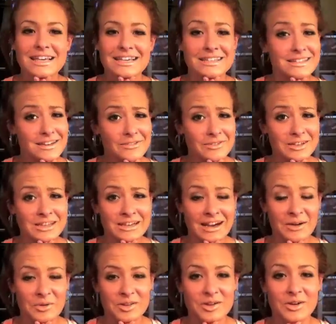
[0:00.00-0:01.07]
He's definitely a guy
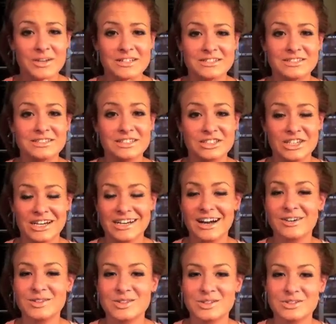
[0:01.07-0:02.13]
worth going to check
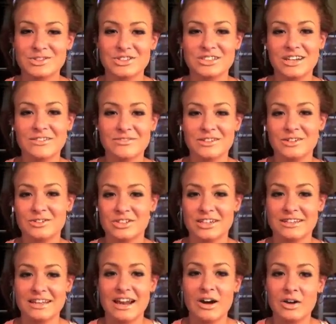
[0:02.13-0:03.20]
out, so you should definitely go check
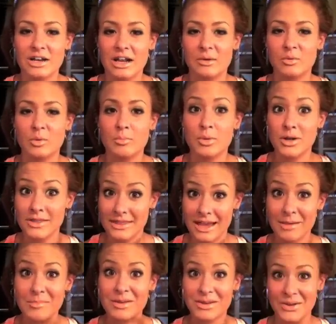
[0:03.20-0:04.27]
that out, and I will put
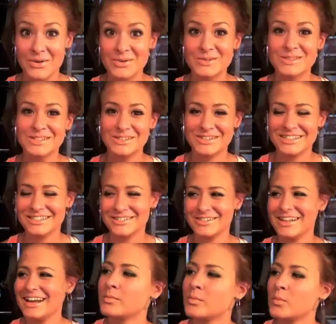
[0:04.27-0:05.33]
that below so you can do
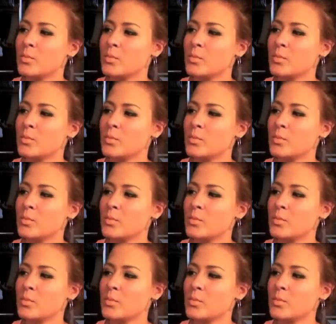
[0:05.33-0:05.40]
that.